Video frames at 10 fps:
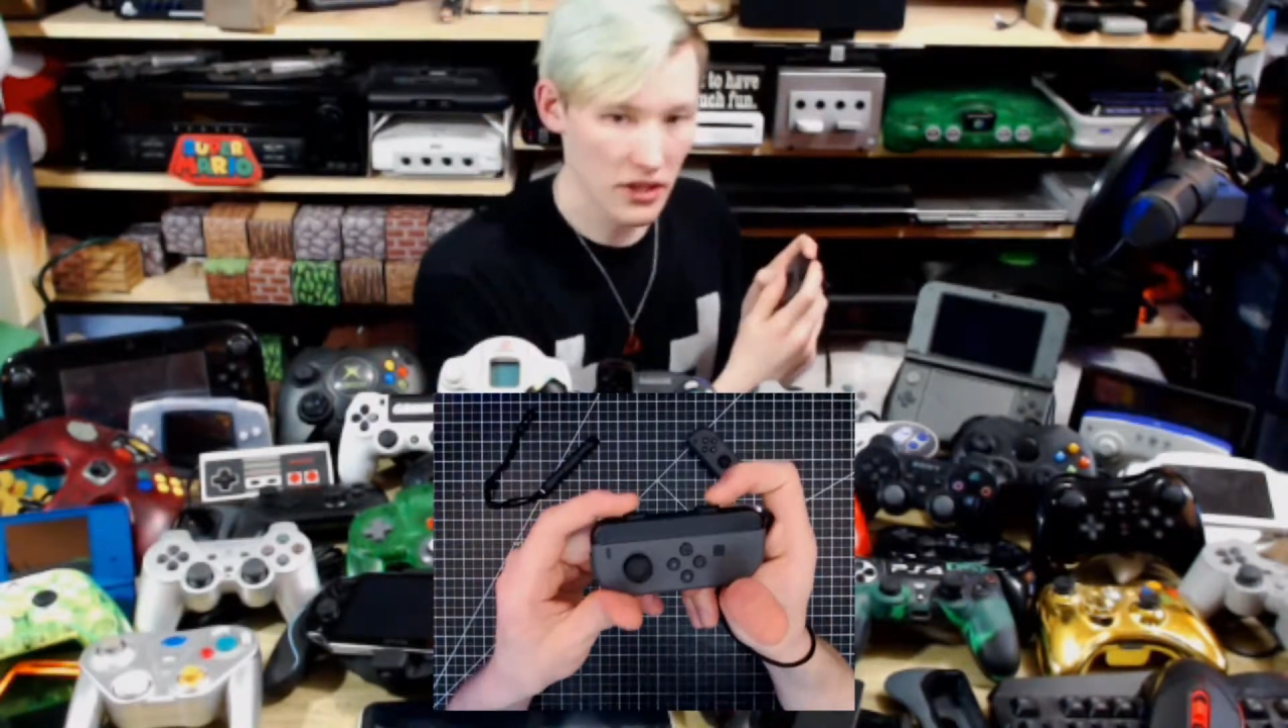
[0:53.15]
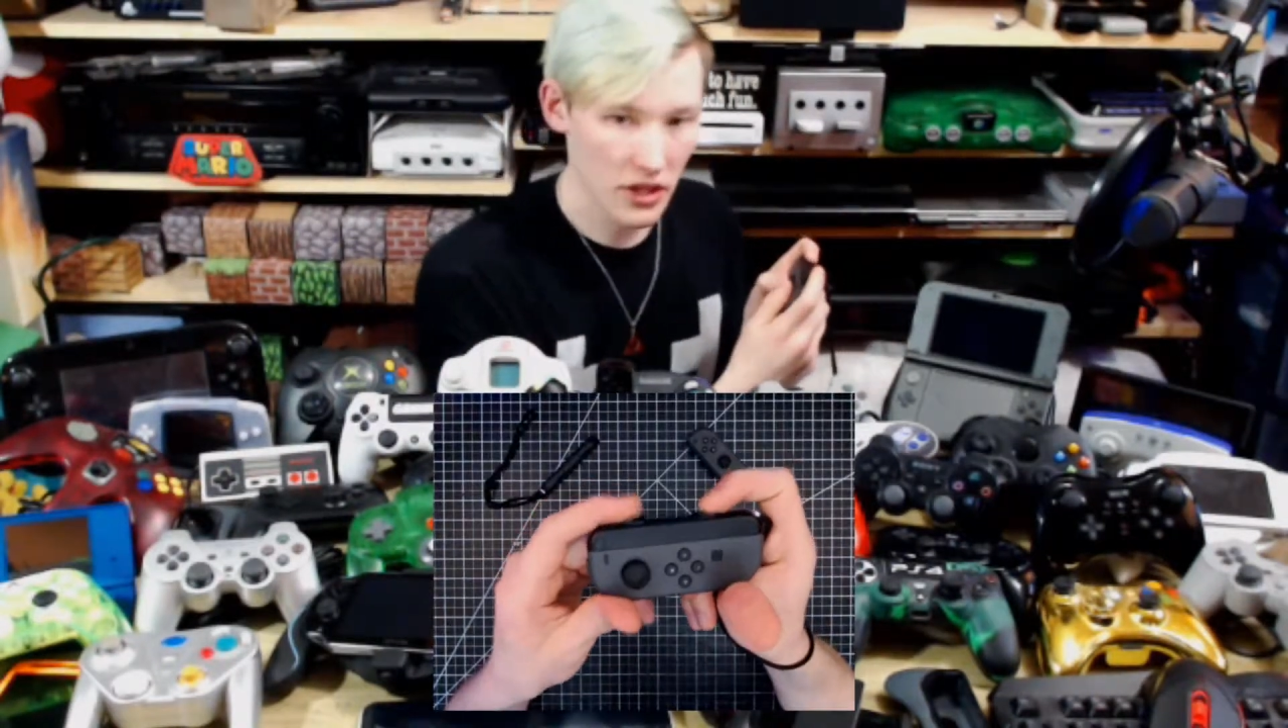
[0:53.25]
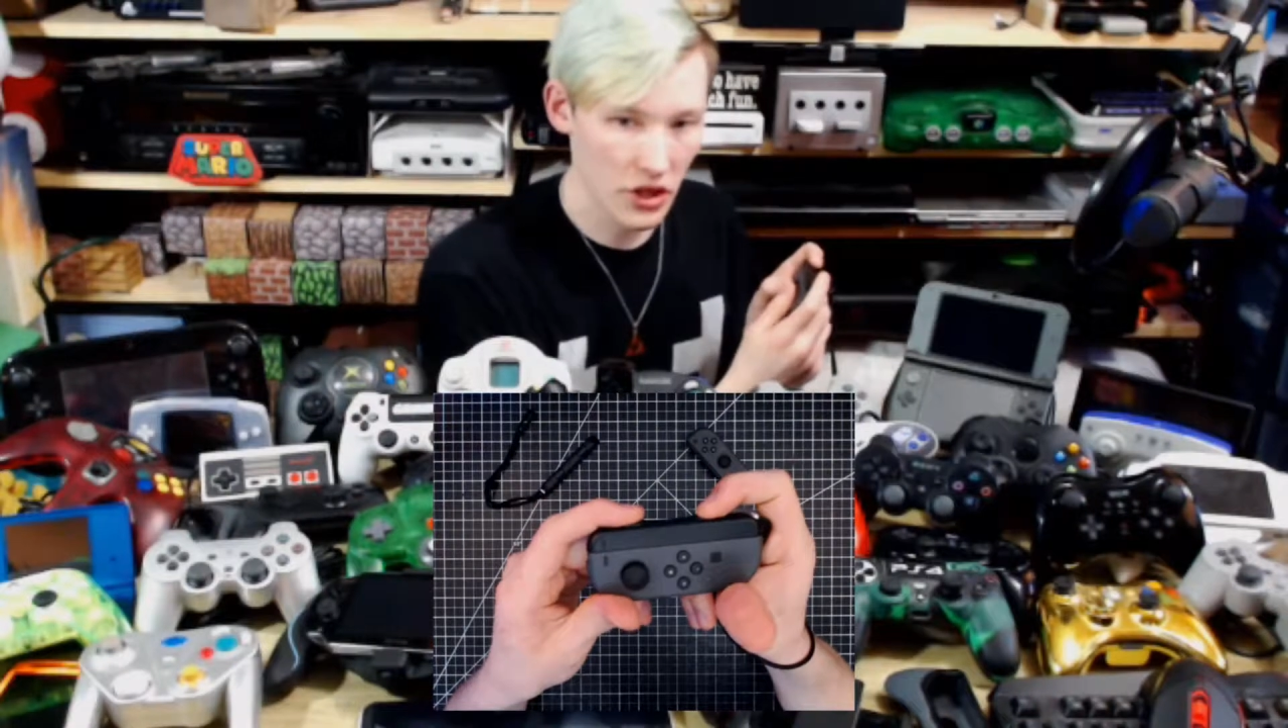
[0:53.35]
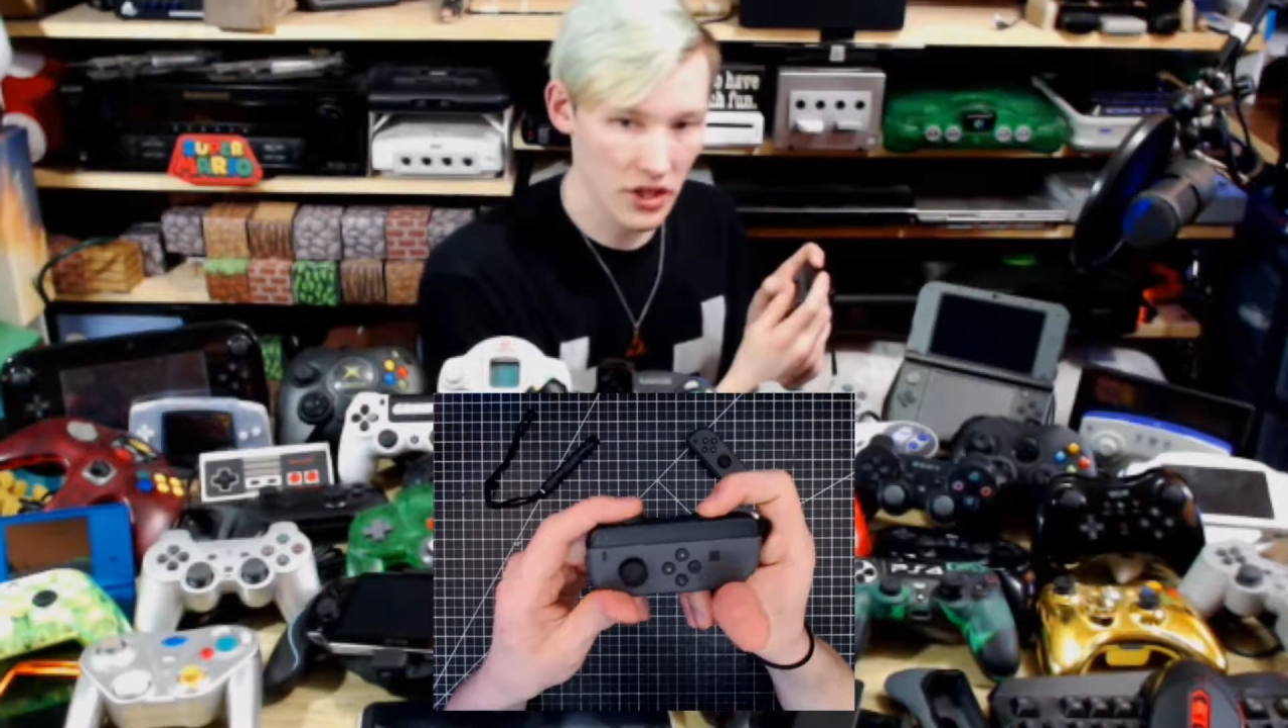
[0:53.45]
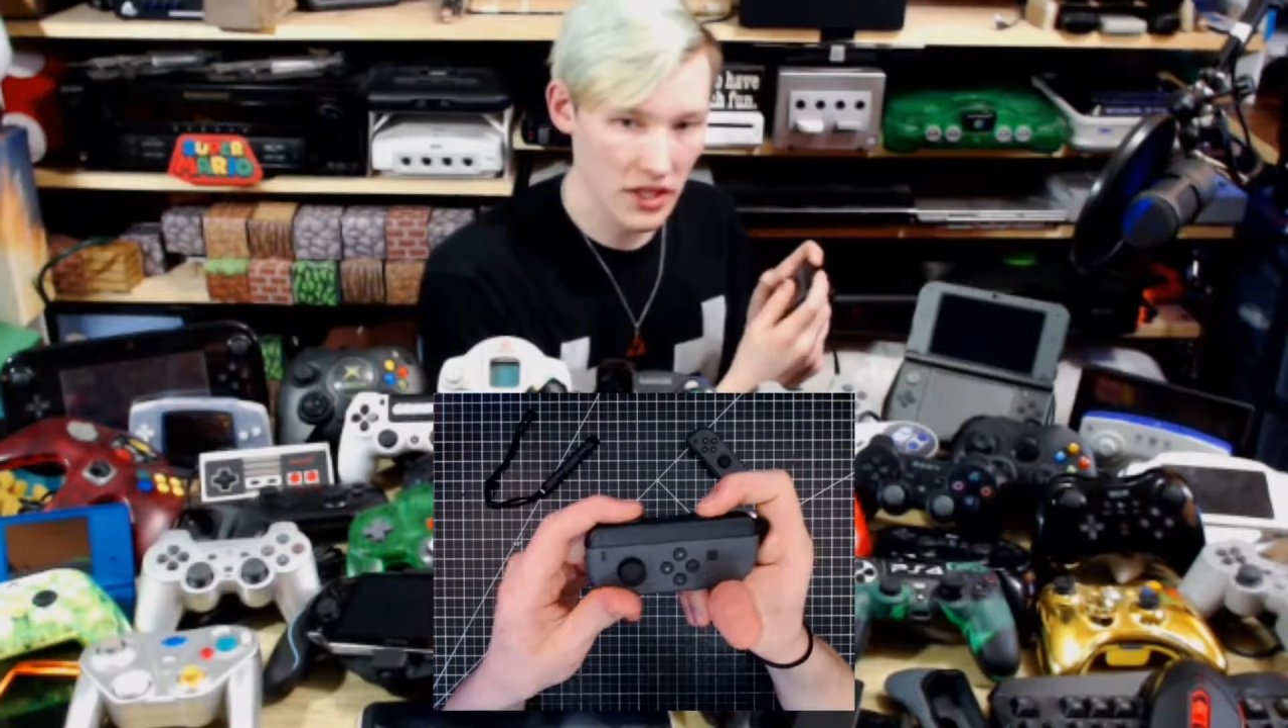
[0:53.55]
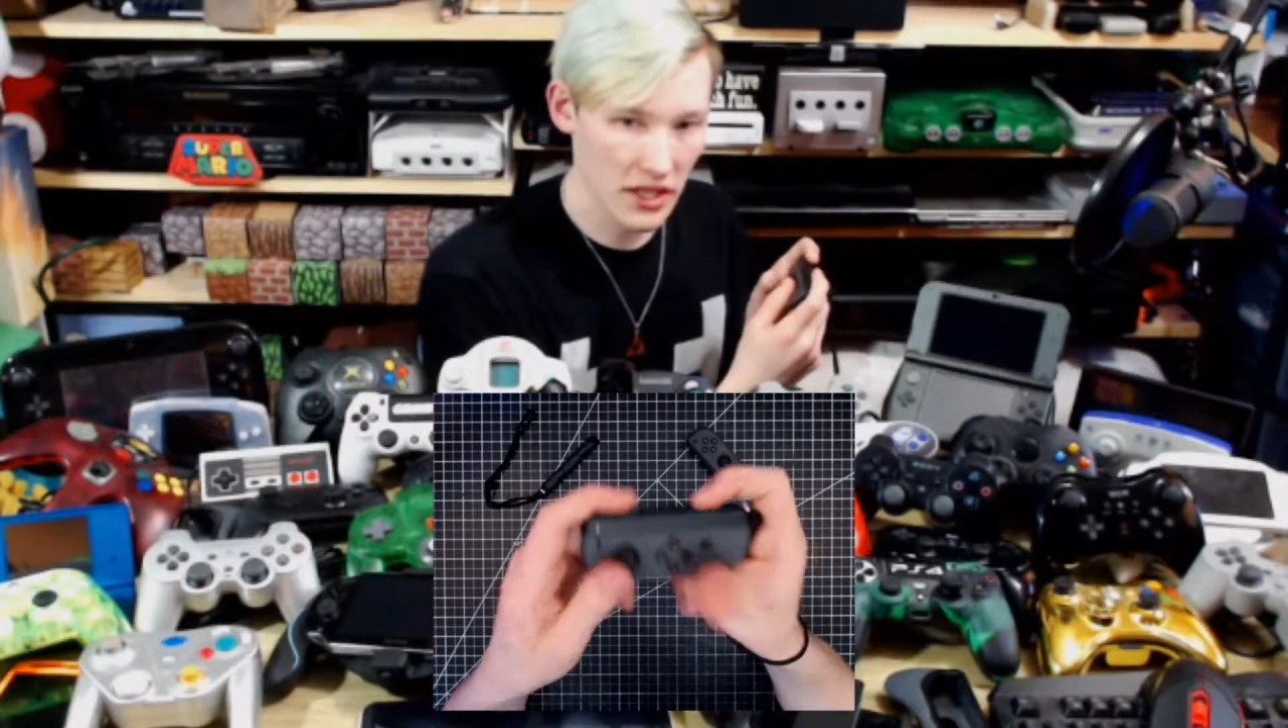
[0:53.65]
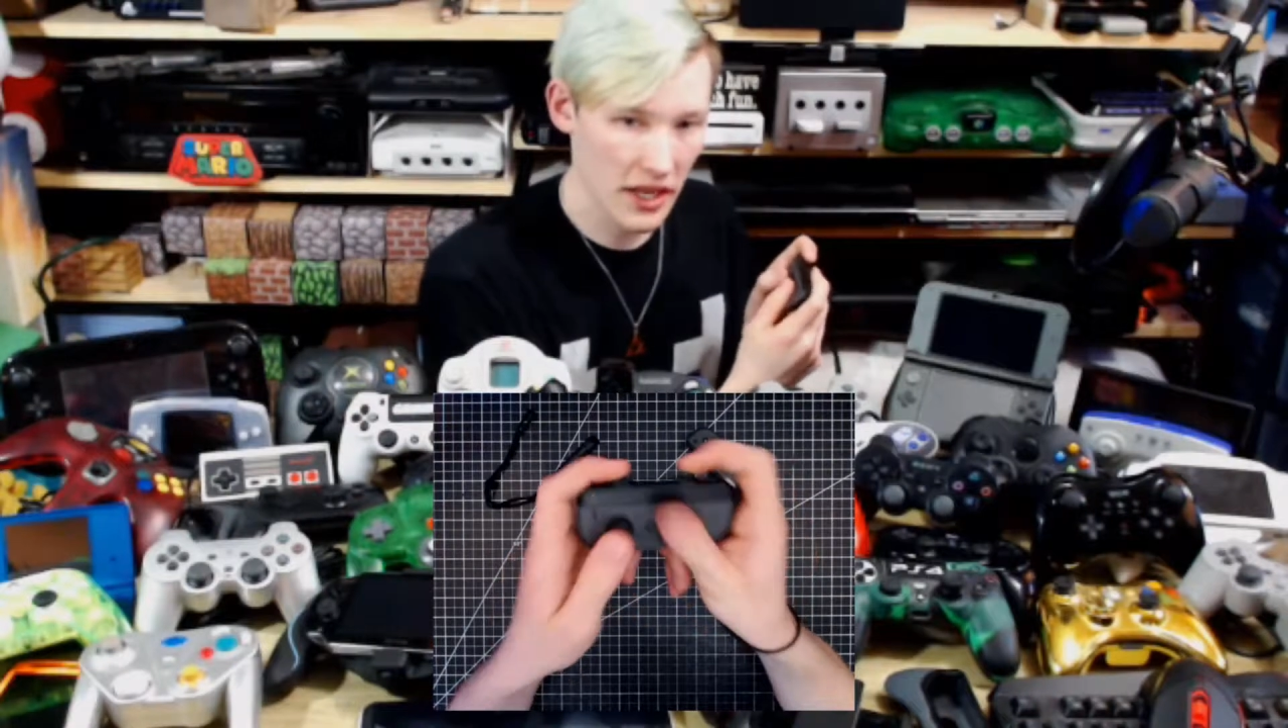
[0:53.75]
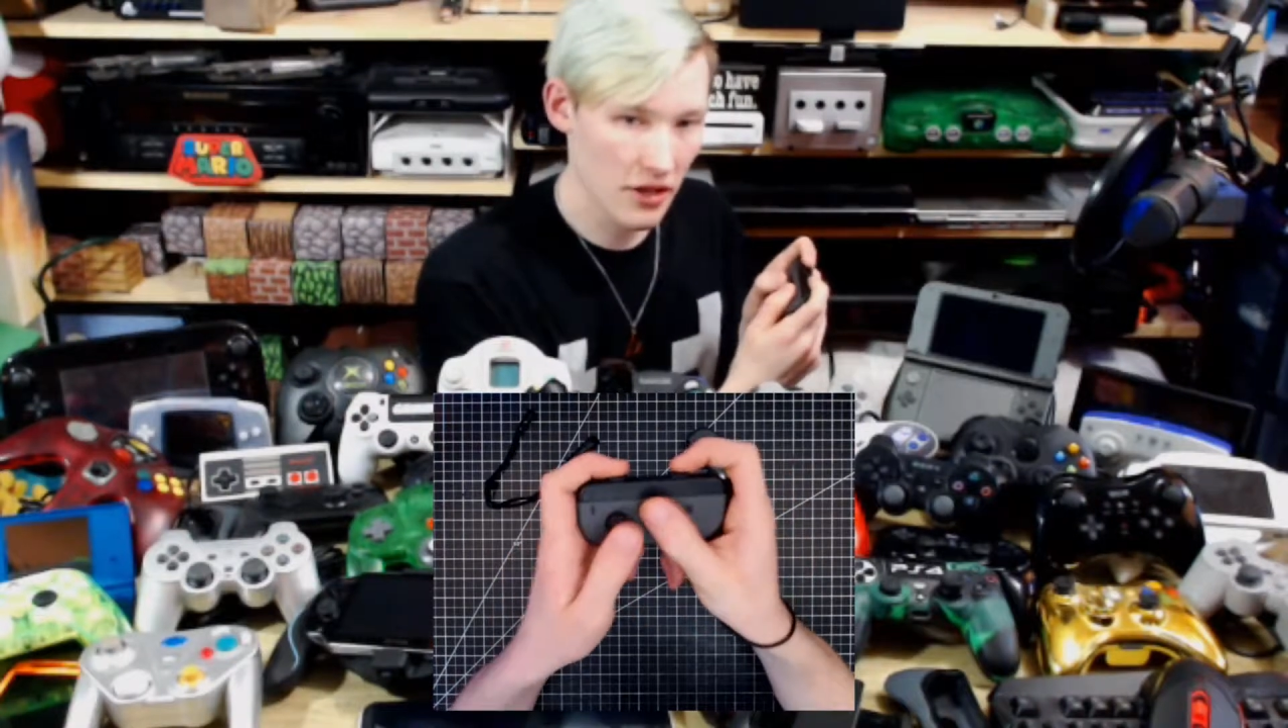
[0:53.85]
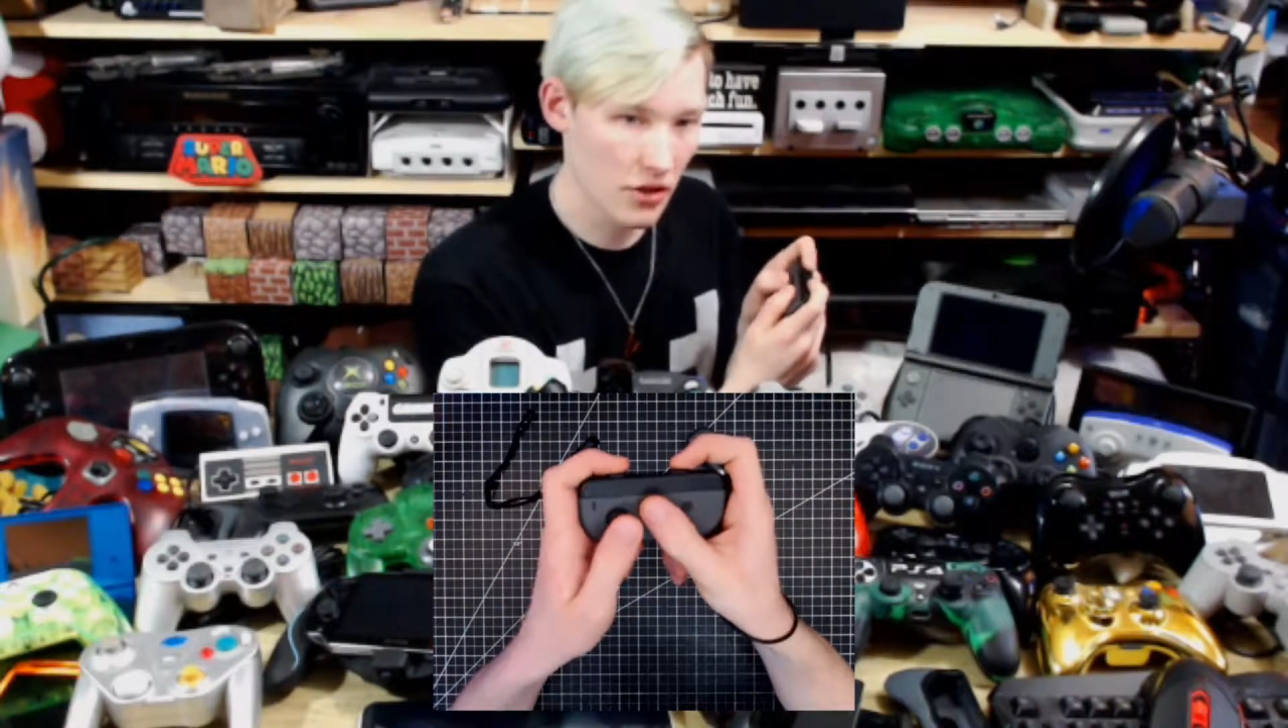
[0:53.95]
than just the standard